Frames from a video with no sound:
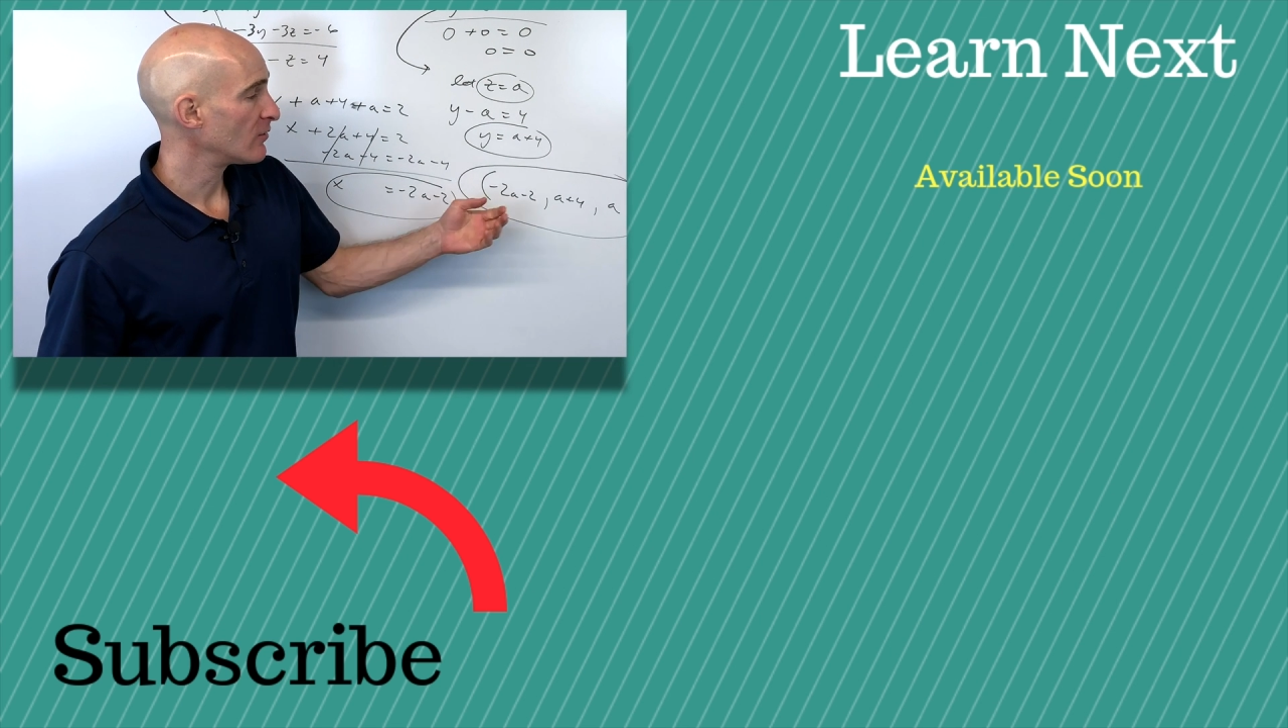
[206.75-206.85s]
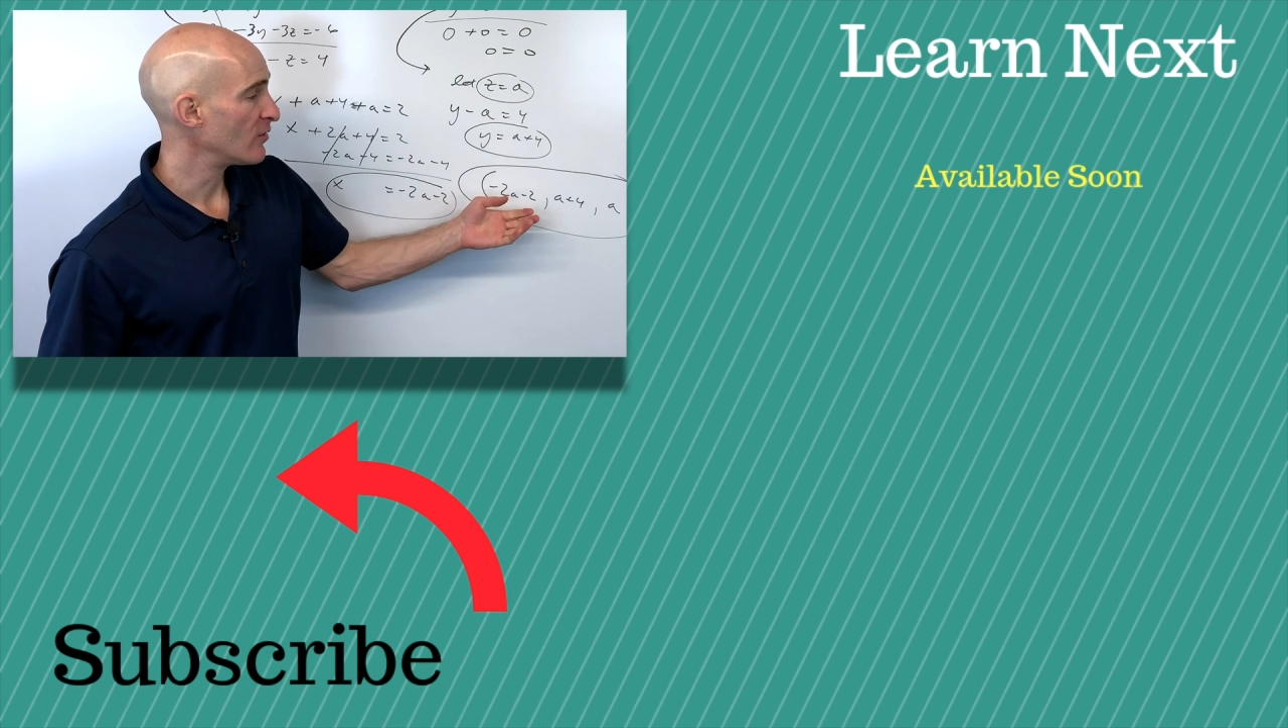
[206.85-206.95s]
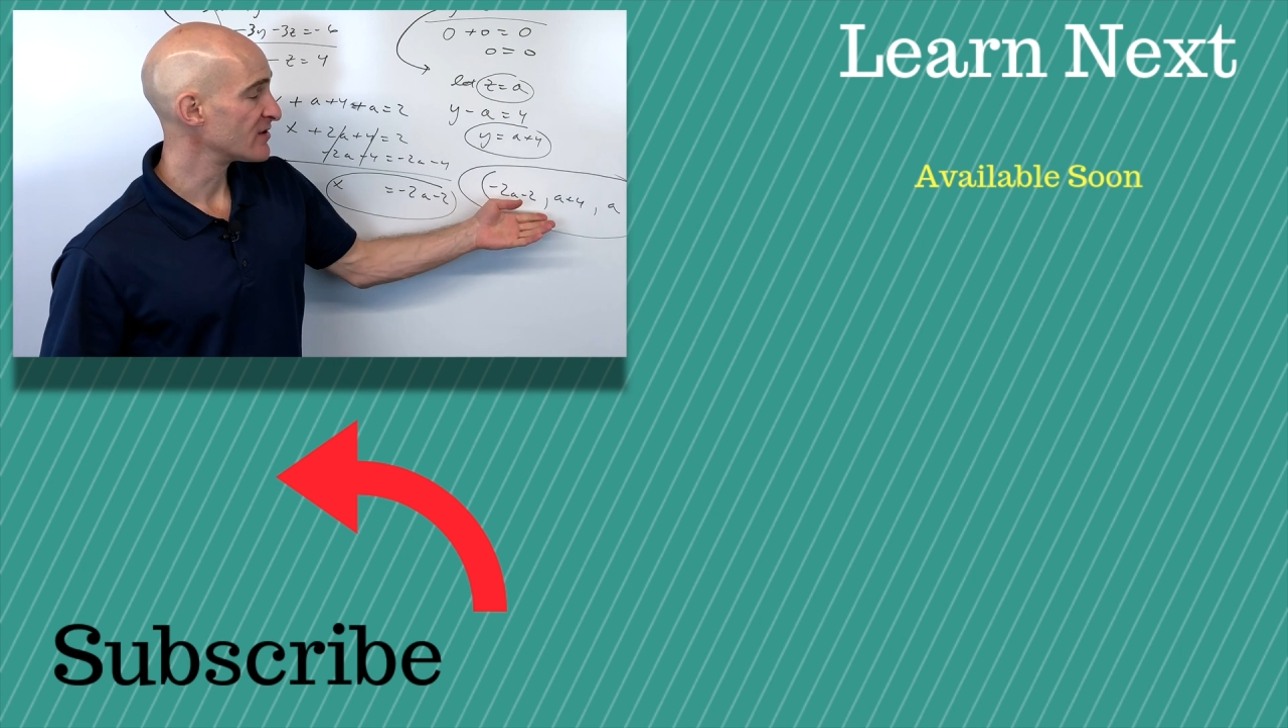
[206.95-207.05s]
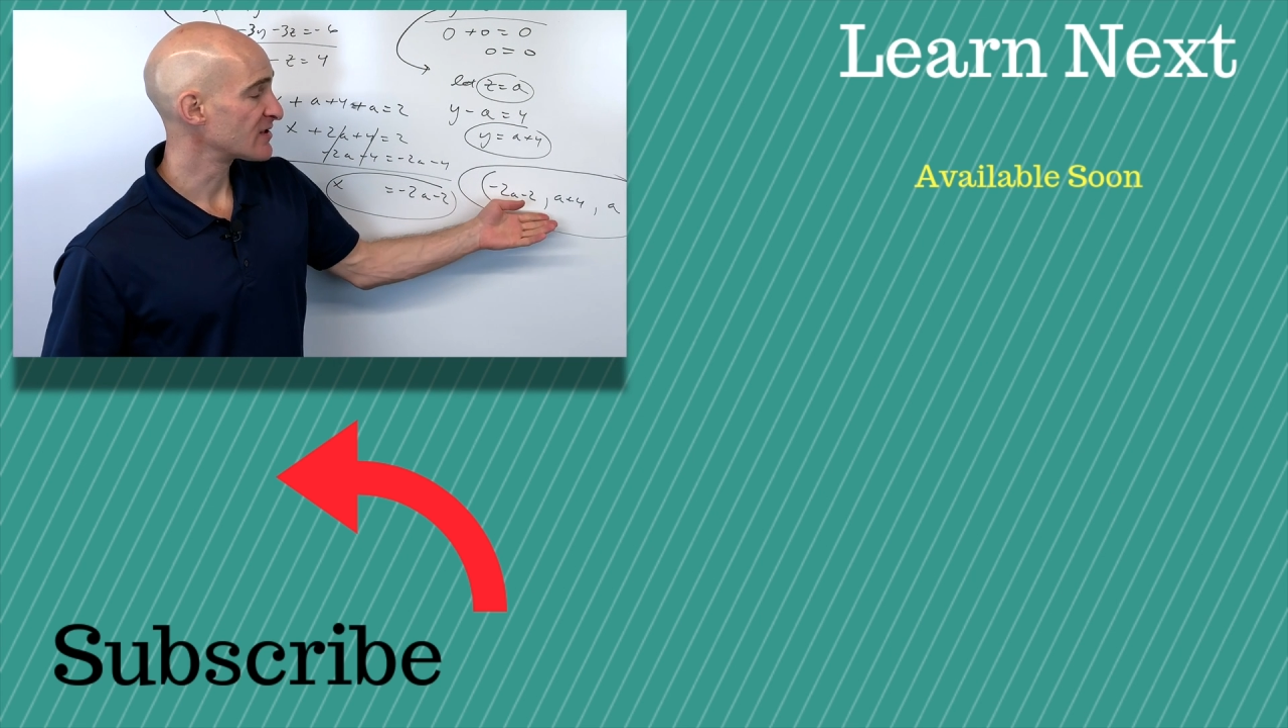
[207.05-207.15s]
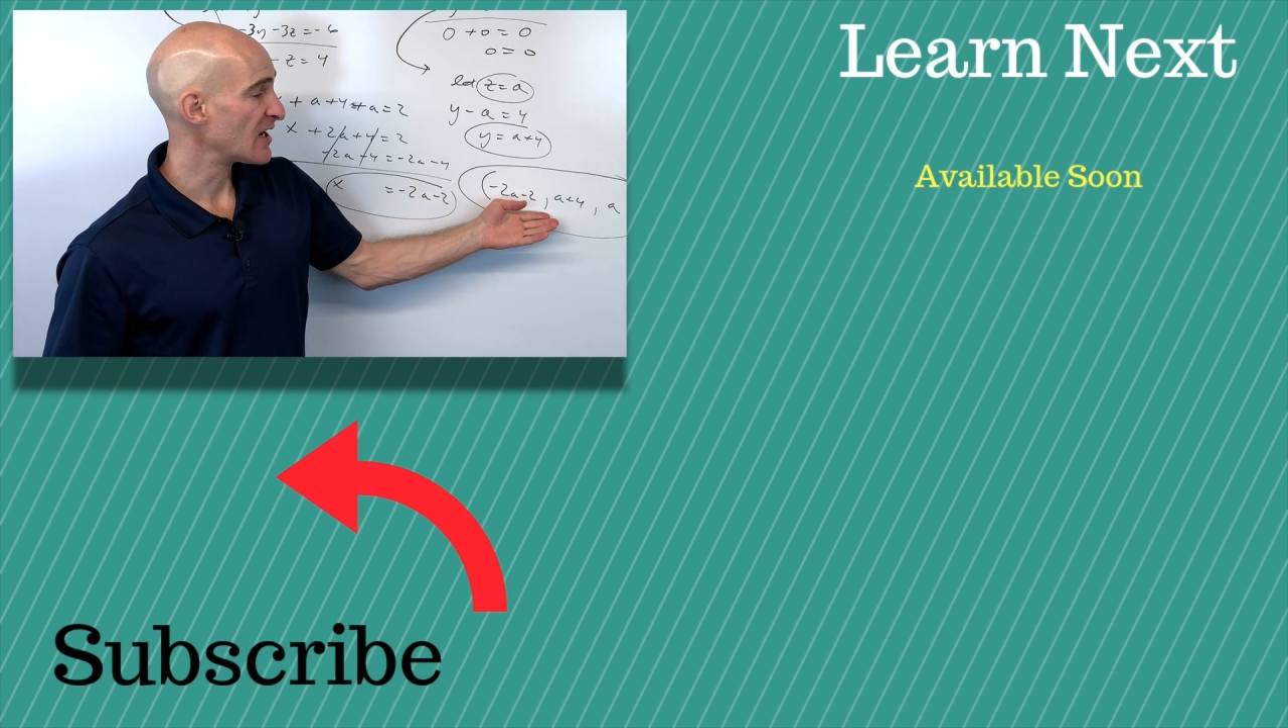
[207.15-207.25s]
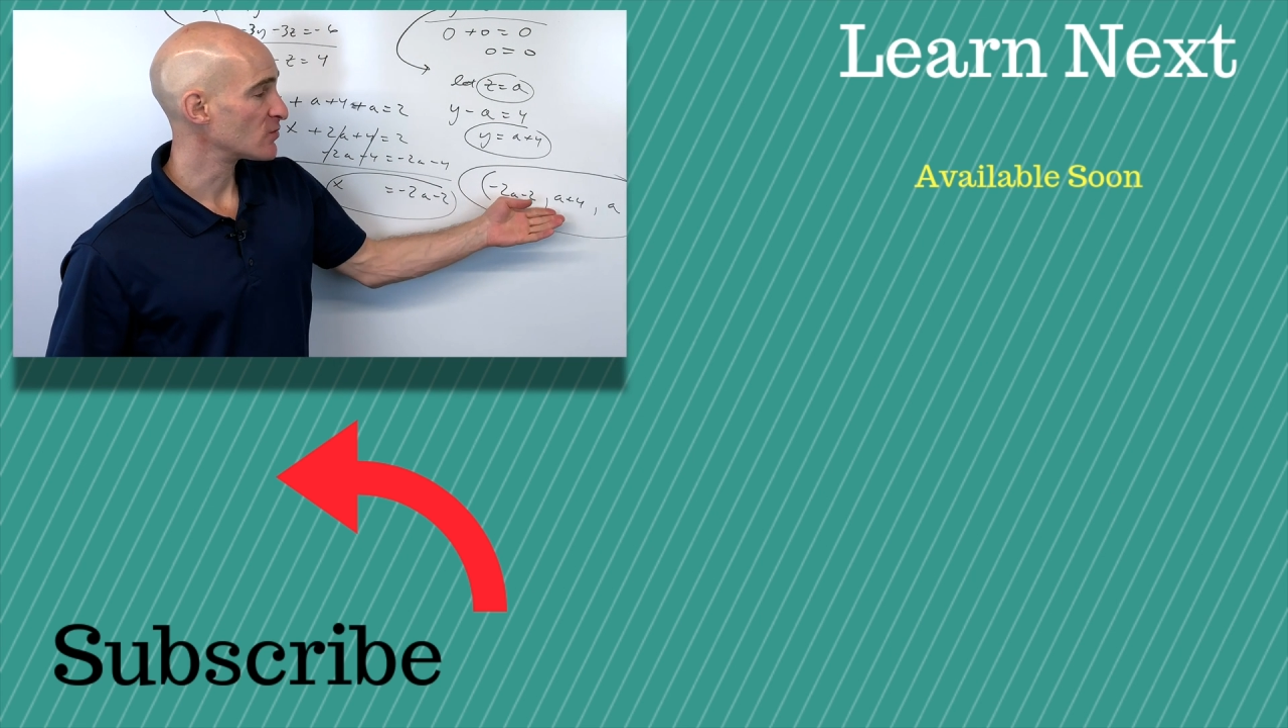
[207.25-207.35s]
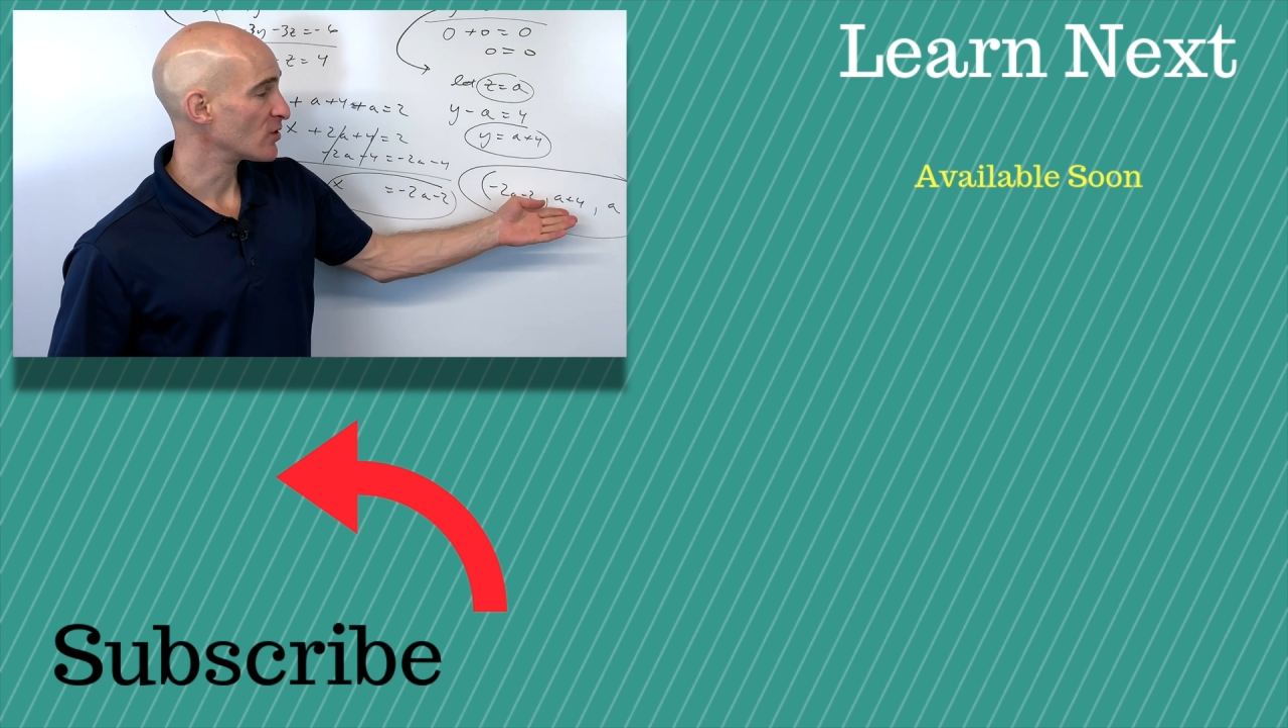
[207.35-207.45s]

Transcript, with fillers: In this case,